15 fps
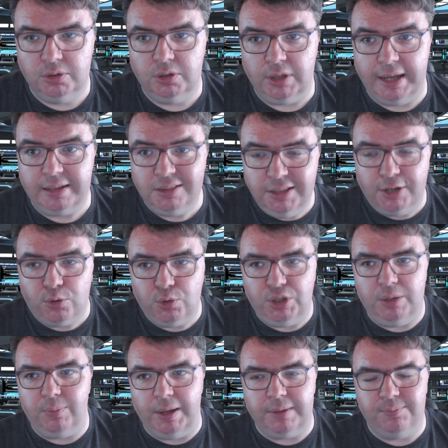Like
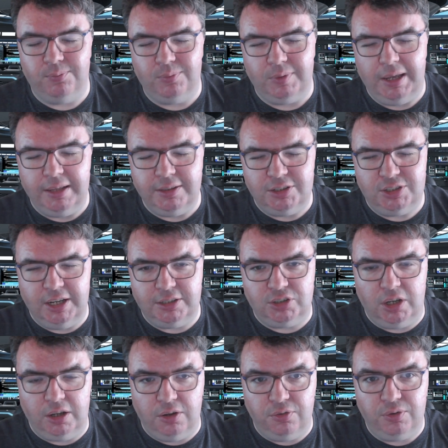literally like in the sense
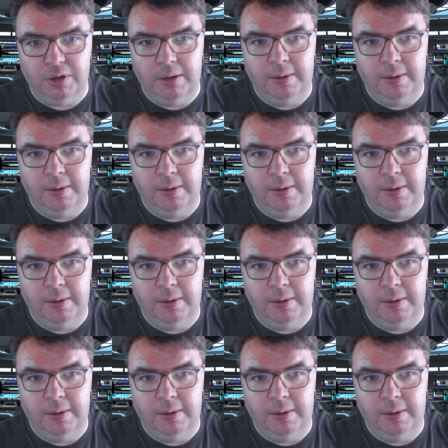of